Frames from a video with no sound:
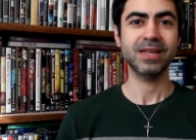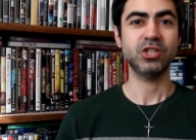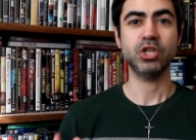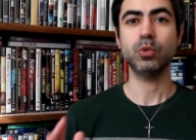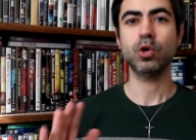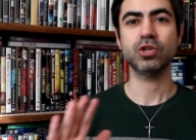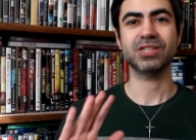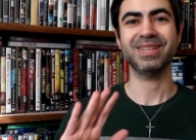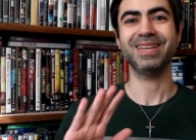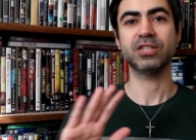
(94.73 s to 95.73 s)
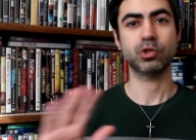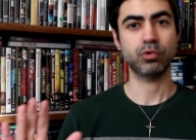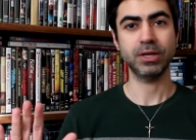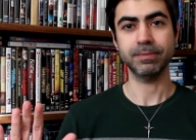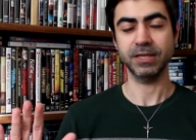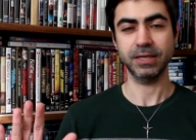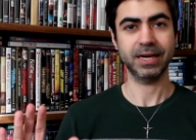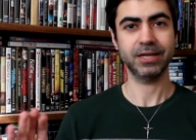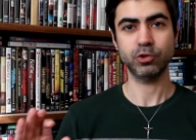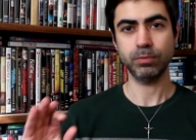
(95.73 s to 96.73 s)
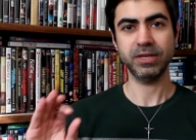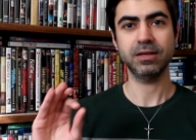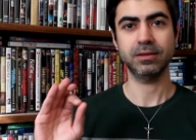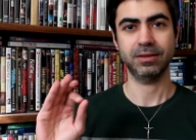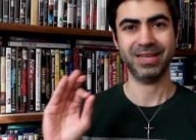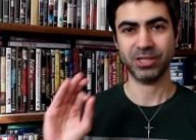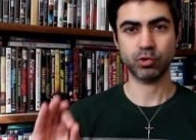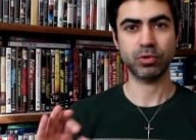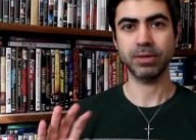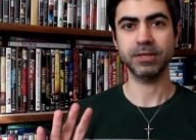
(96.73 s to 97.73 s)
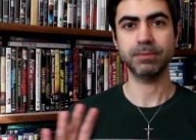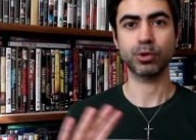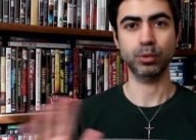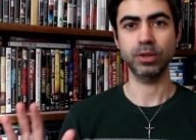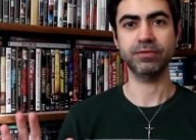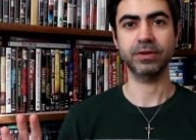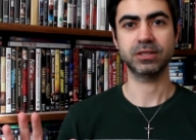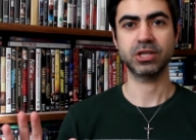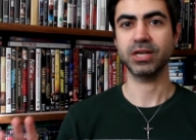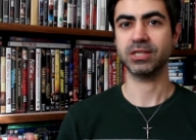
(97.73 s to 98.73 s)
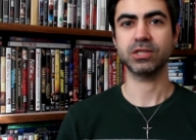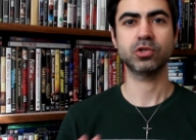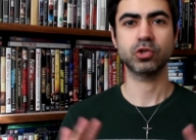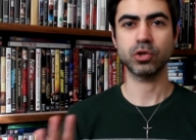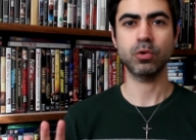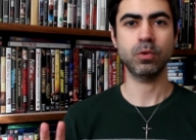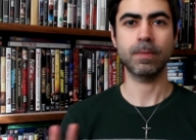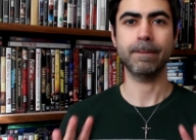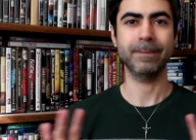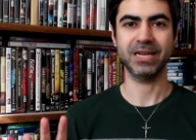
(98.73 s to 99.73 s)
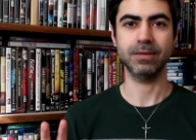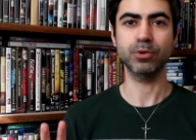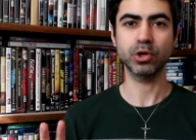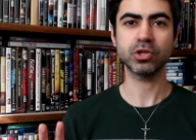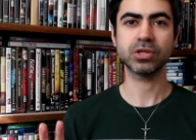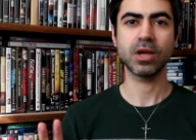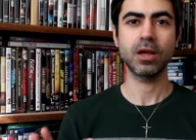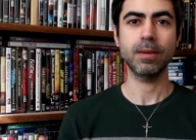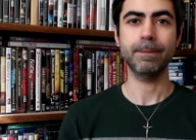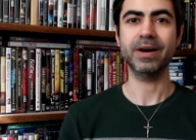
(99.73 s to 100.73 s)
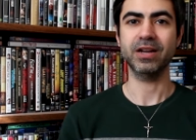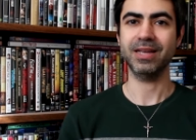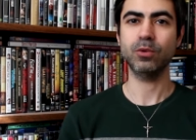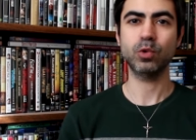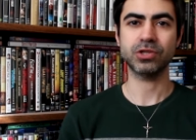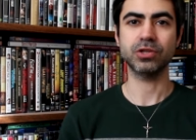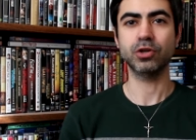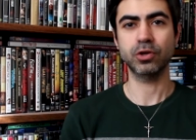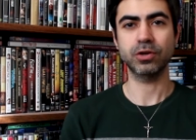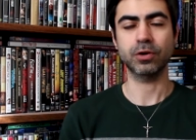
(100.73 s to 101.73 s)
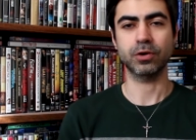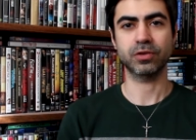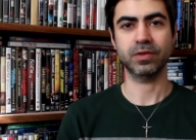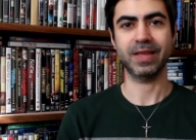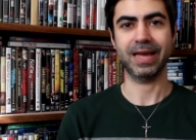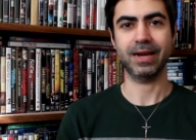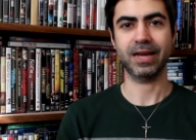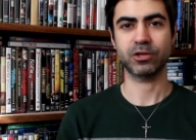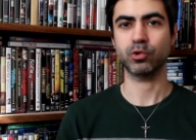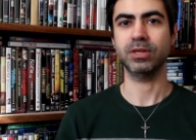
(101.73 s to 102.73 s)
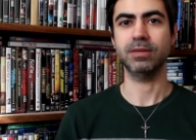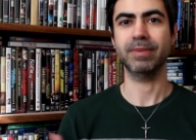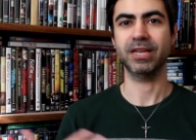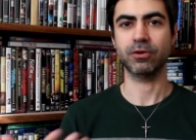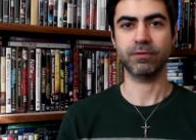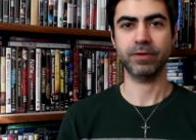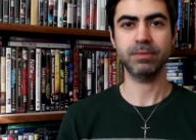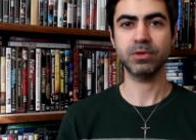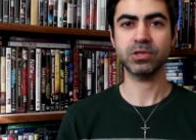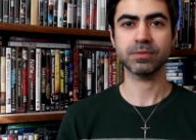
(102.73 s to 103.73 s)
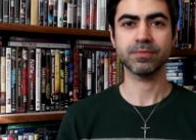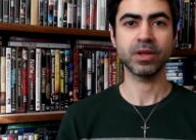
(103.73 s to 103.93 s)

She was extremely, and I do mean extremely prolific. She has so many books, but it was The Good Earth that actually made her famous.